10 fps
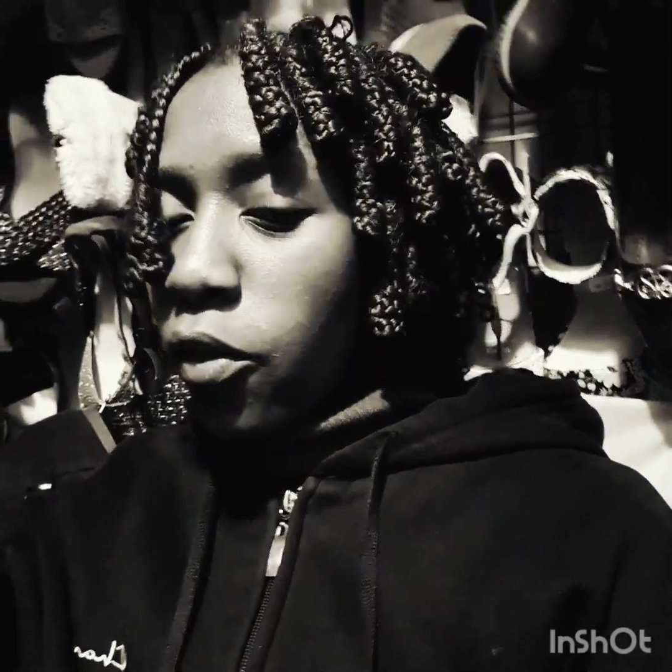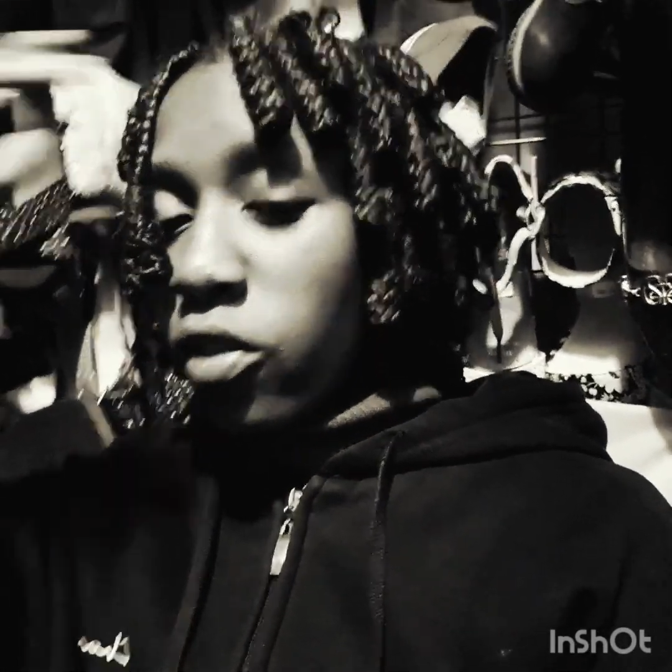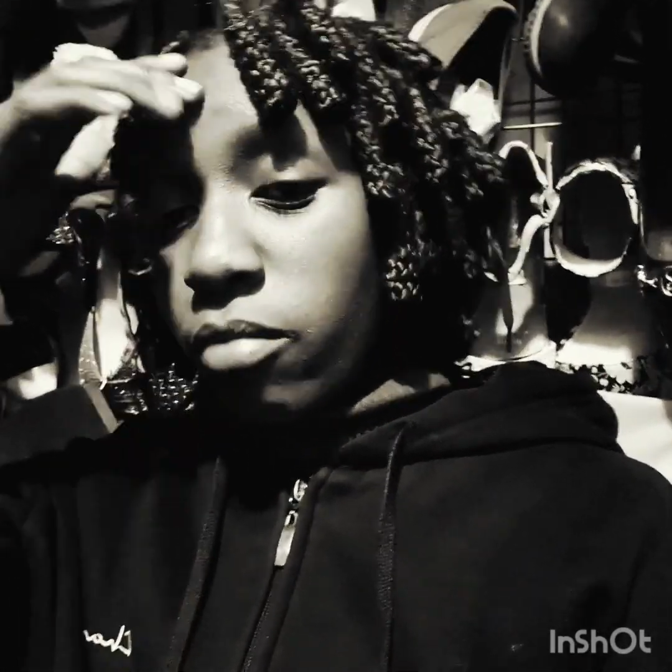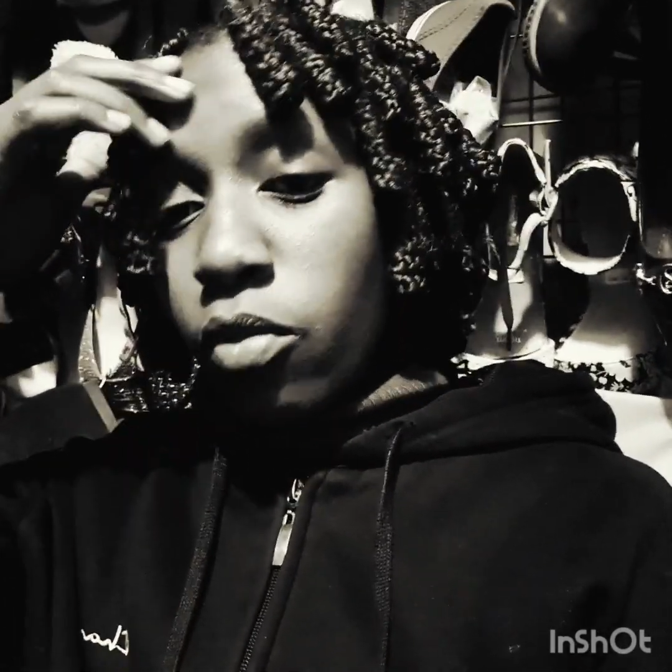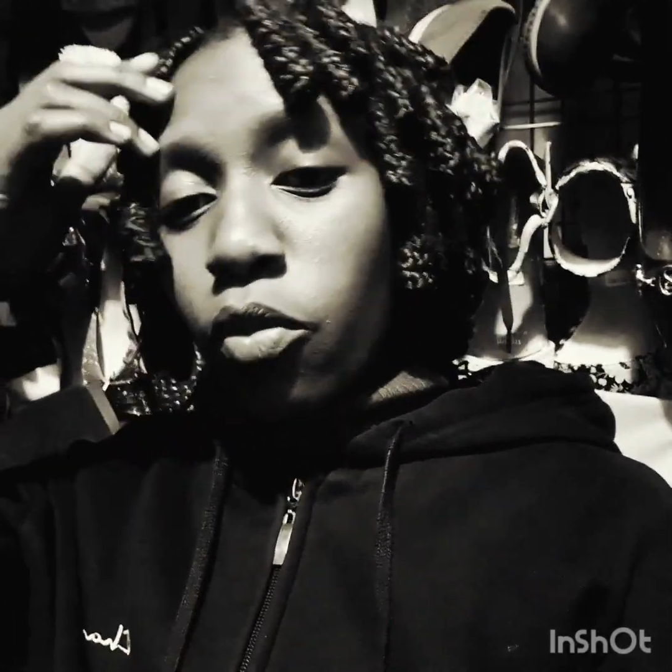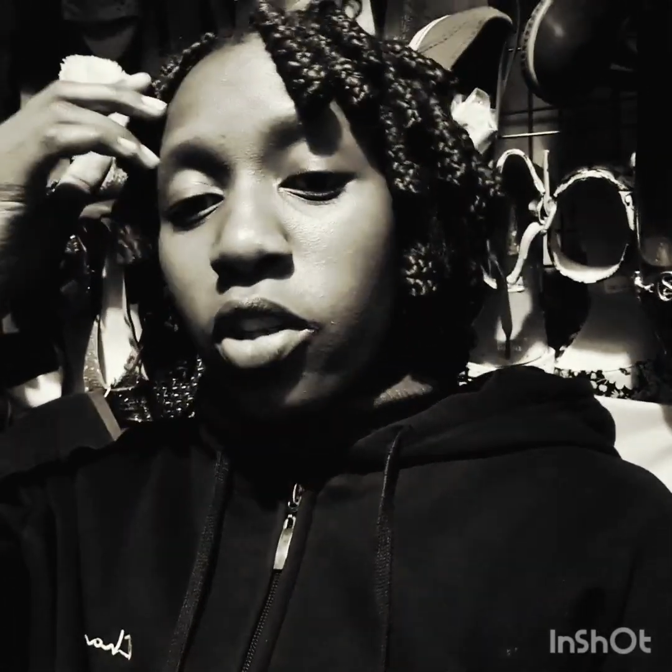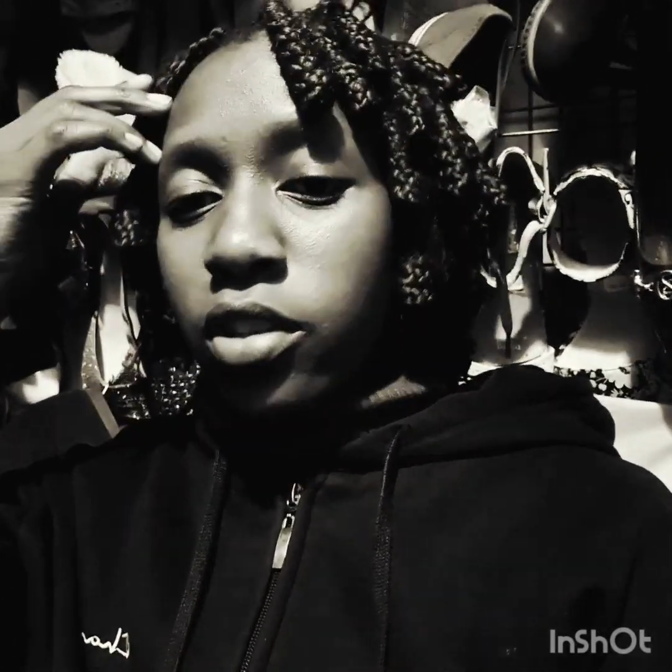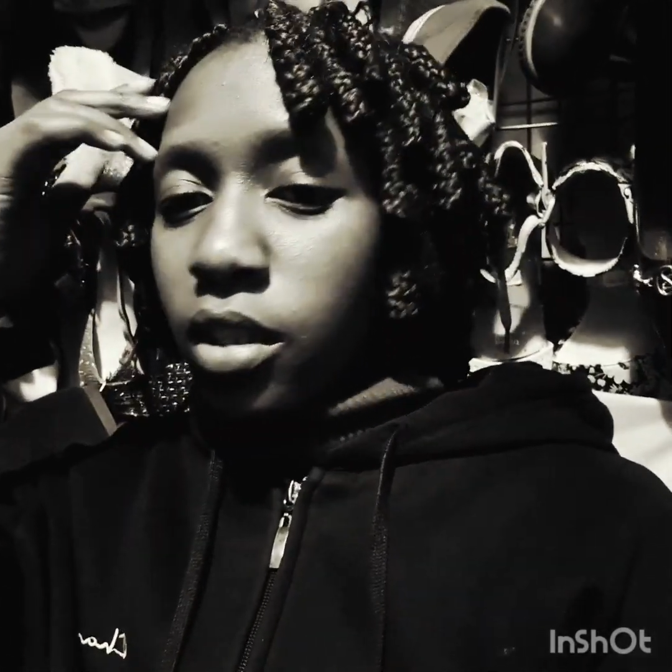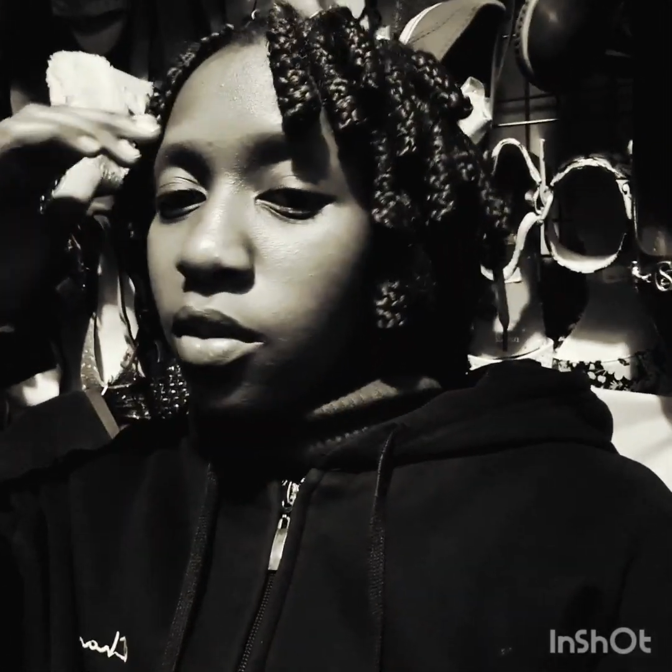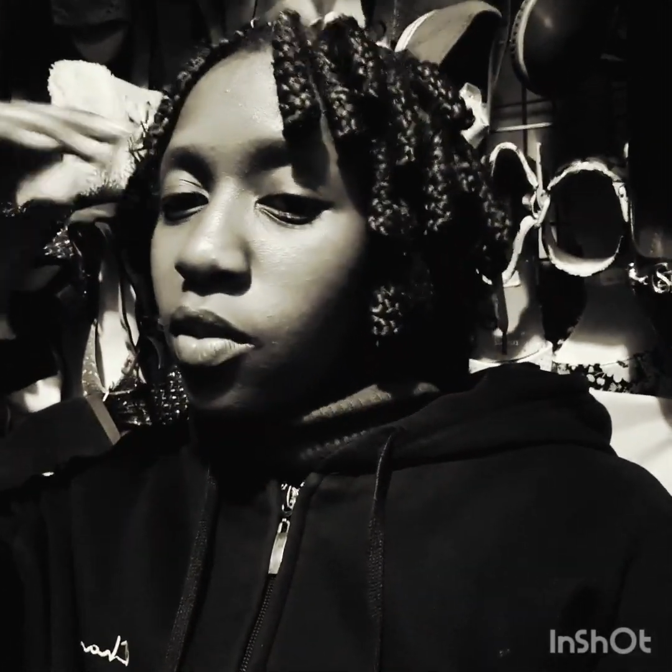we've been
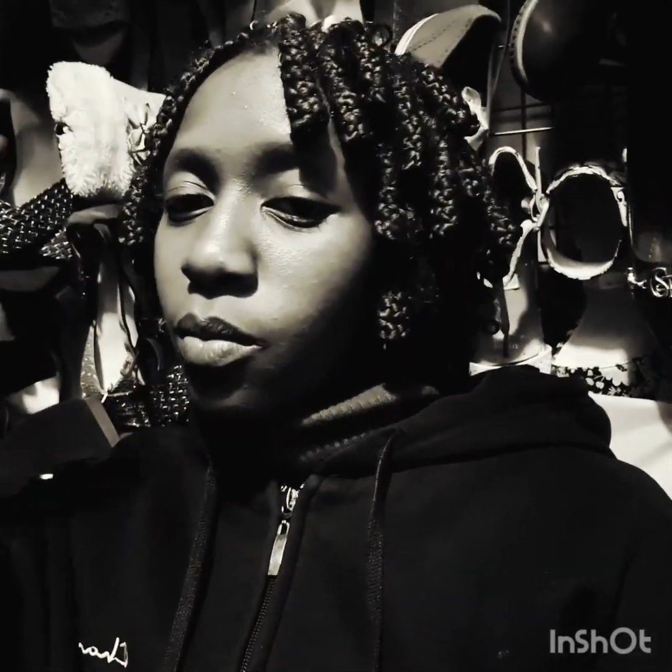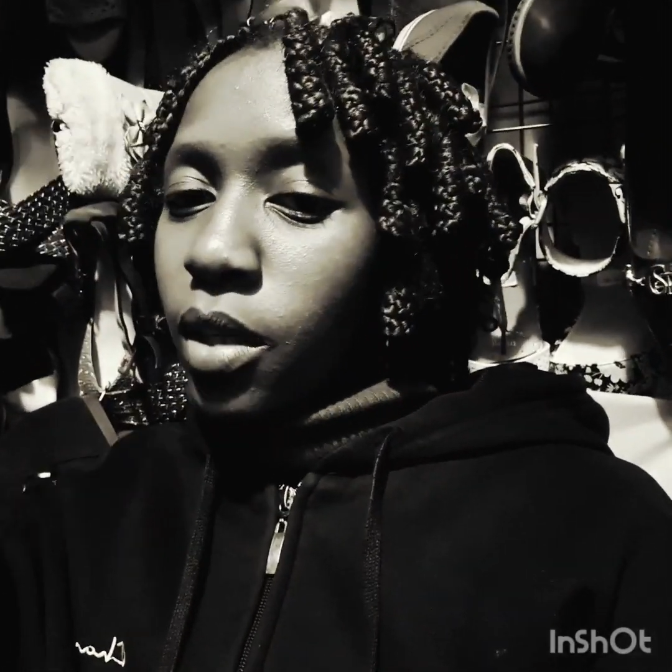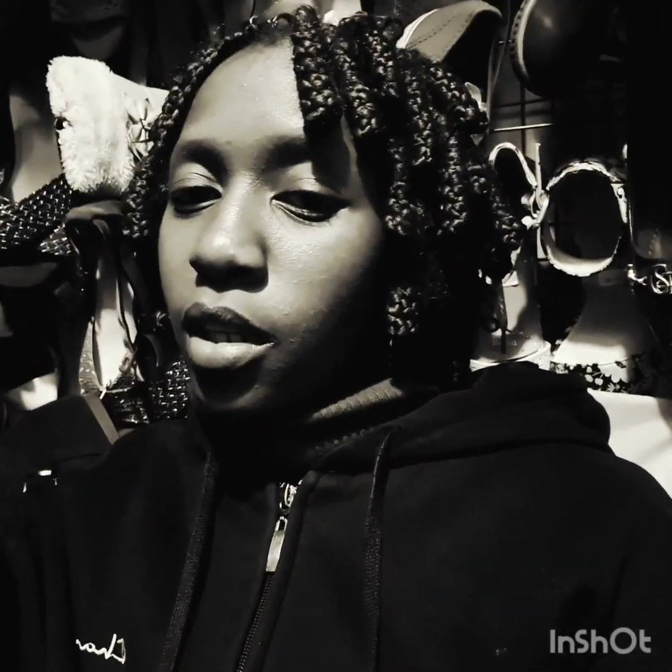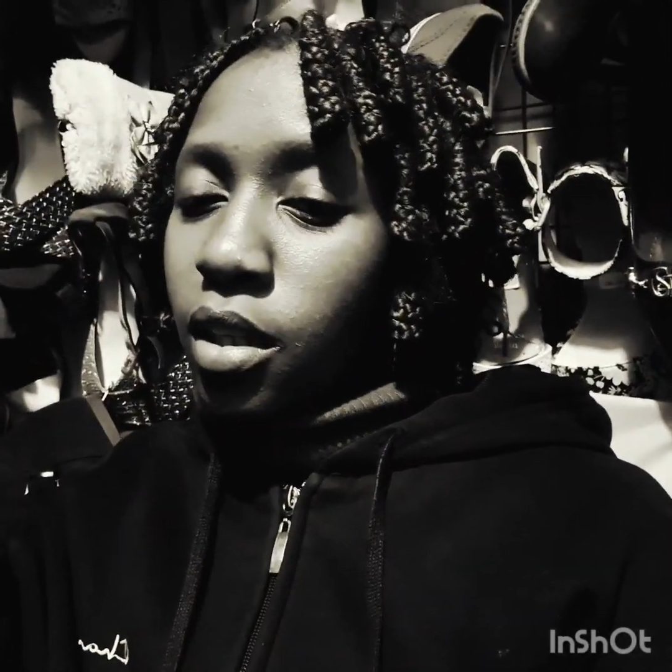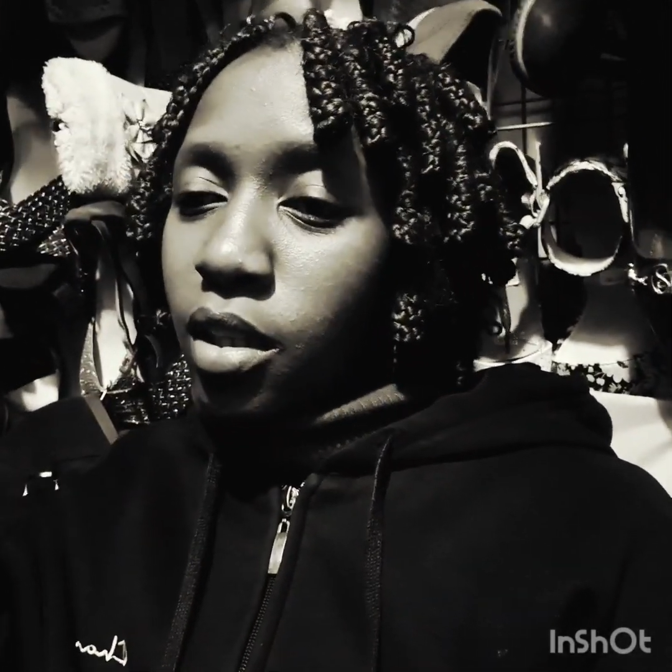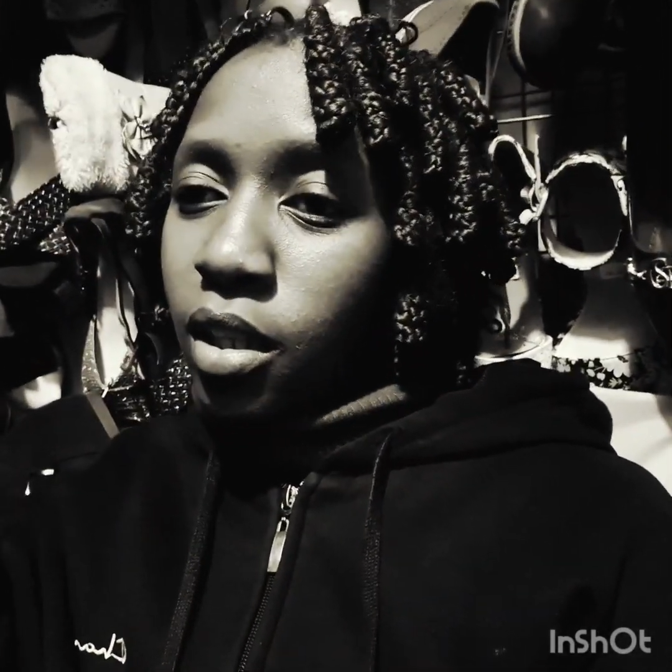watching so many.